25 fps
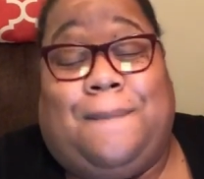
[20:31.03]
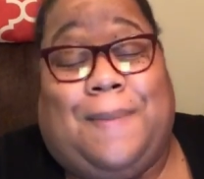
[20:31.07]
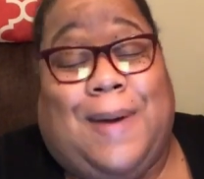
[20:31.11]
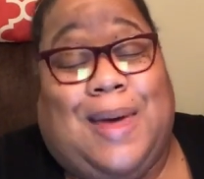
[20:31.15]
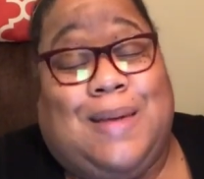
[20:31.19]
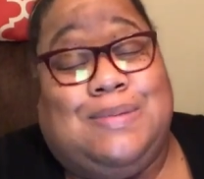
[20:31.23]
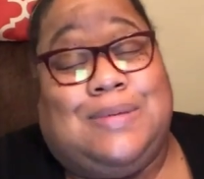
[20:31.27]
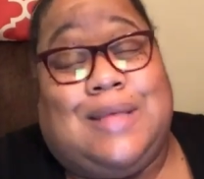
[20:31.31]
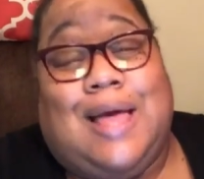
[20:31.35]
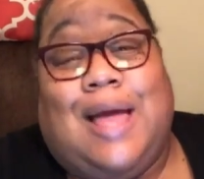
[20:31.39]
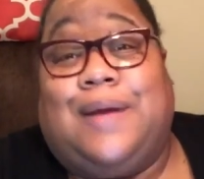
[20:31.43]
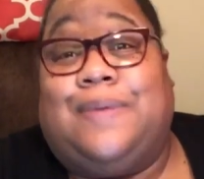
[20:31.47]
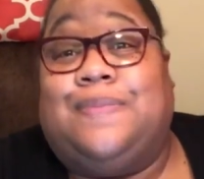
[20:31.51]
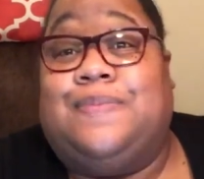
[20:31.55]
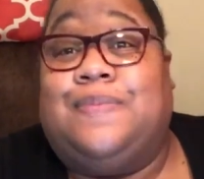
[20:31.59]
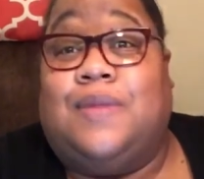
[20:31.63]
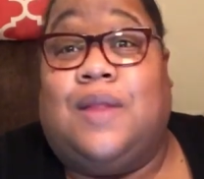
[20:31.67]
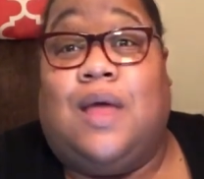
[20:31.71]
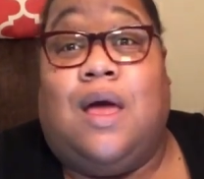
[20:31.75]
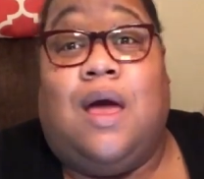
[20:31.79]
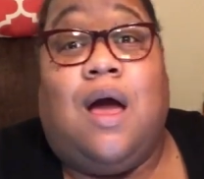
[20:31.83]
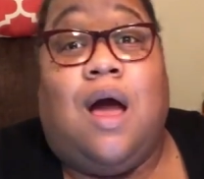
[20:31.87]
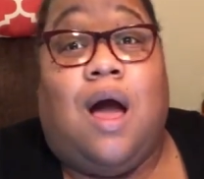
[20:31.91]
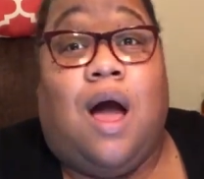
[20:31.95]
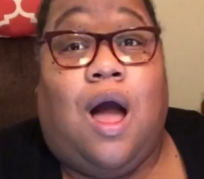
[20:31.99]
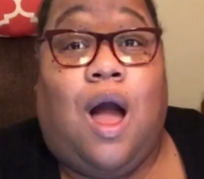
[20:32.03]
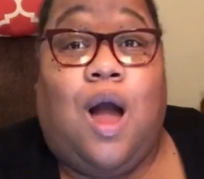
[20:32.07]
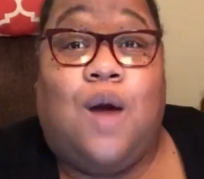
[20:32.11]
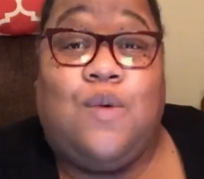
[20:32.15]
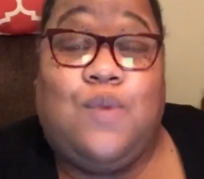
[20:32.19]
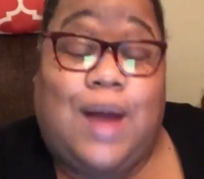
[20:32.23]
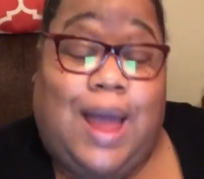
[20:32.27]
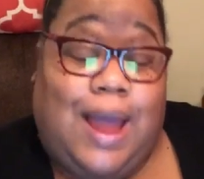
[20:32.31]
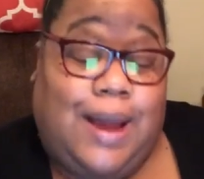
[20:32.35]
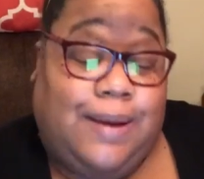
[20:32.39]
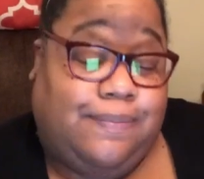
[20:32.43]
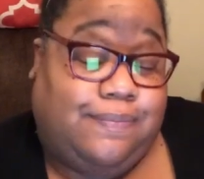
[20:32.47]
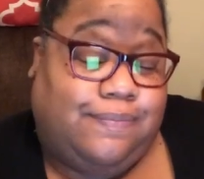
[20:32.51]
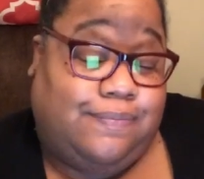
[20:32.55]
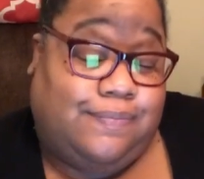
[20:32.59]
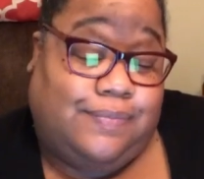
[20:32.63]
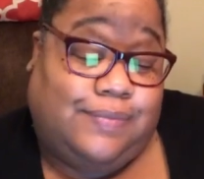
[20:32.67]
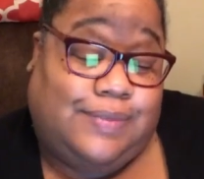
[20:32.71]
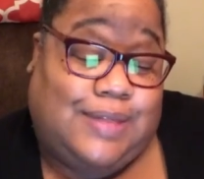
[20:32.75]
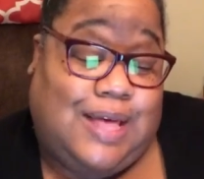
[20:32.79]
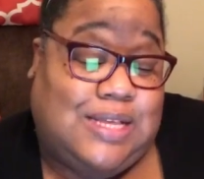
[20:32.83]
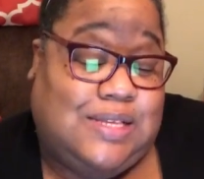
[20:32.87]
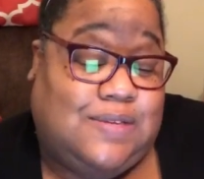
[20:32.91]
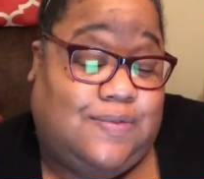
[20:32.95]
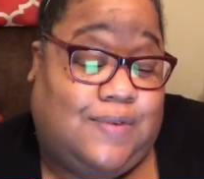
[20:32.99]
Babe's like, "All right,
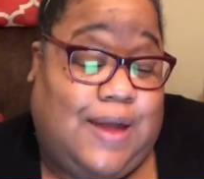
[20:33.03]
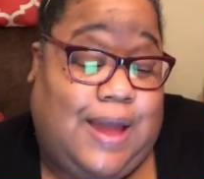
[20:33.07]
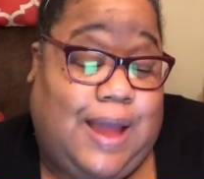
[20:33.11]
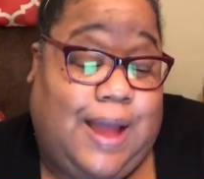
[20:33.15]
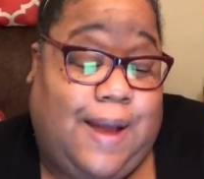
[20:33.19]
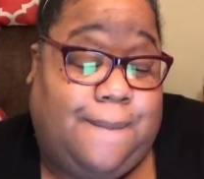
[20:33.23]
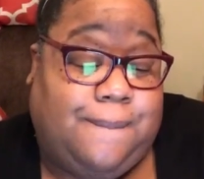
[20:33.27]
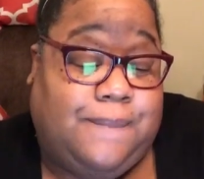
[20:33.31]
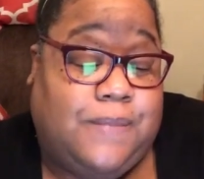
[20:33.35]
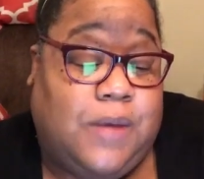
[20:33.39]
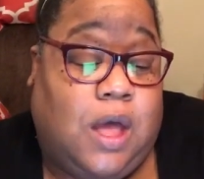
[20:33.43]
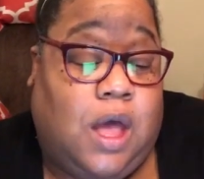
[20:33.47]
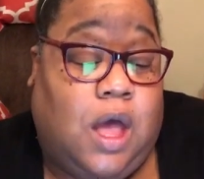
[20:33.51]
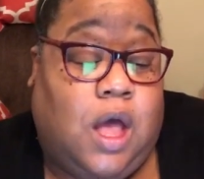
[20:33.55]
that's fine."